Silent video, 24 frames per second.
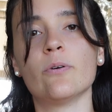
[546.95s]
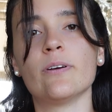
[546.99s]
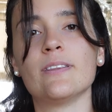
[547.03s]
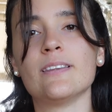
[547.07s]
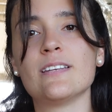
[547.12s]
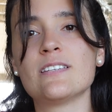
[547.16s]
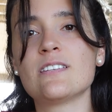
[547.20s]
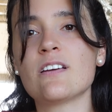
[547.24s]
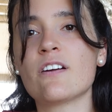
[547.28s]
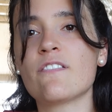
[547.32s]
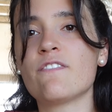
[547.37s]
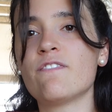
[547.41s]
And
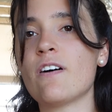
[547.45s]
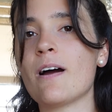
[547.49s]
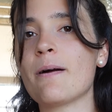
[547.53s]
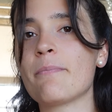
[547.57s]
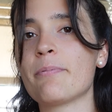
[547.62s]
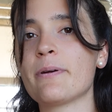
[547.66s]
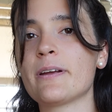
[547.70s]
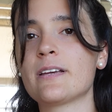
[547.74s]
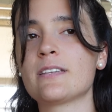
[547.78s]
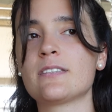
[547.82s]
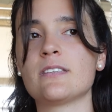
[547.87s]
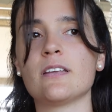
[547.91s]
these are
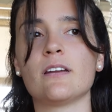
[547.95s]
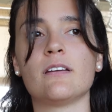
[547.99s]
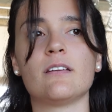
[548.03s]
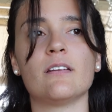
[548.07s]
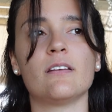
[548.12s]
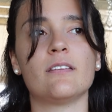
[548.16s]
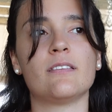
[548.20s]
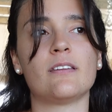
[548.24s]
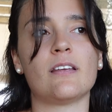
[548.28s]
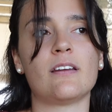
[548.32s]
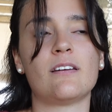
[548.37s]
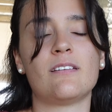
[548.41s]
fabrics
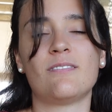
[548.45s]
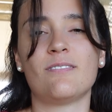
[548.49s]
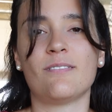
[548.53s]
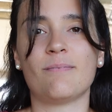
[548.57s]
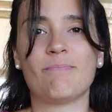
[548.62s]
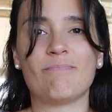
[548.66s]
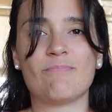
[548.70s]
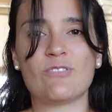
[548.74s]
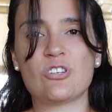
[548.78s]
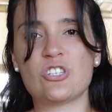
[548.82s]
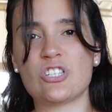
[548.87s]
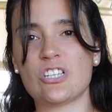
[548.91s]
that
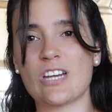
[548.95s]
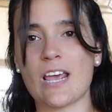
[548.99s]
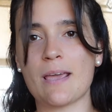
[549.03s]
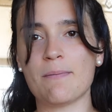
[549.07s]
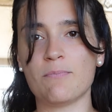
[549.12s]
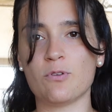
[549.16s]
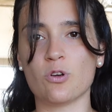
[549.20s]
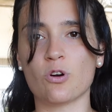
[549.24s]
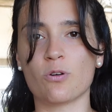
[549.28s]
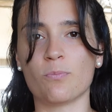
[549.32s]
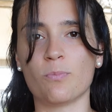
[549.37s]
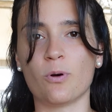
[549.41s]
shape
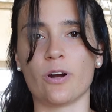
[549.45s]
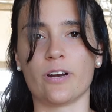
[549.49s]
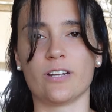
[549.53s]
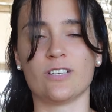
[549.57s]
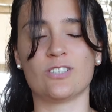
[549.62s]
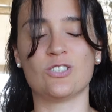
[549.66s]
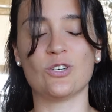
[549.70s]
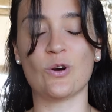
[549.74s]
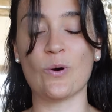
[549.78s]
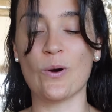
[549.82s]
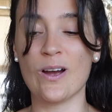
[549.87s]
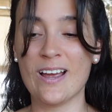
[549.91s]
your body,
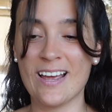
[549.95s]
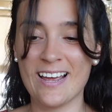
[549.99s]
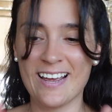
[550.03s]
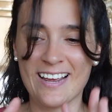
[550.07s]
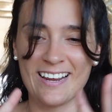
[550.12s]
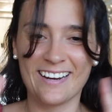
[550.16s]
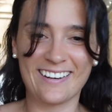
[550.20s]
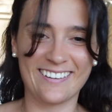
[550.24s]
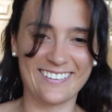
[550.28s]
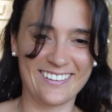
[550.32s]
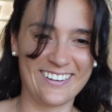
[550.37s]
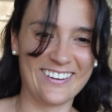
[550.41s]
so
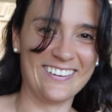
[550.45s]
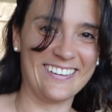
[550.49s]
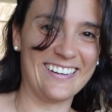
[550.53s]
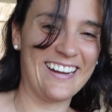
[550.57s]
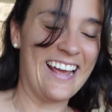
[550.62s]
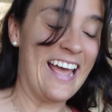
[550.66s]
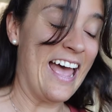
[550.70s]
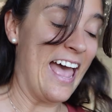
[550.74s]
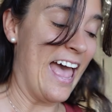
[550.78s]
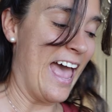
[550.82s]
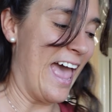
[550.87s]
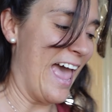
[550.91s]
good.
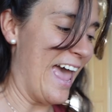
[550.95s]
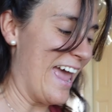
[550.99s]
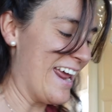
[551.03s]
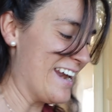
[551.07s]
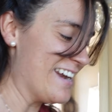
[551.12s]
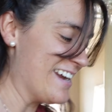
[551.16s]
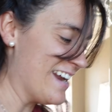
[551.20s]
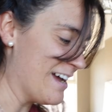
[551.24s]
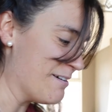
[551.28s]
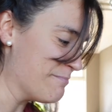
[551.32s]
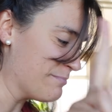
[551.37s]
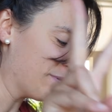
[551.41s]

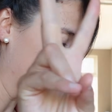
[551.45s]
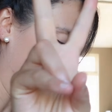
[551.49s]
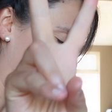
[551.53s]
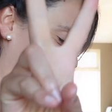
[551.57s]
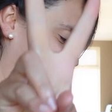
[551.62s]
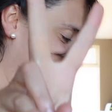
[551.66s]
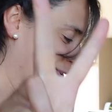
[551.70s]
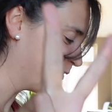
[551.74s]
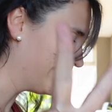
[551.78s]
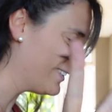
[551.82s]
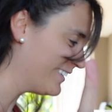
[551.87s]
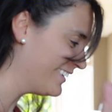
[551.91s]
And number
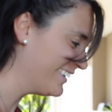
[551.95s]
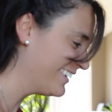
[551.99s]
2,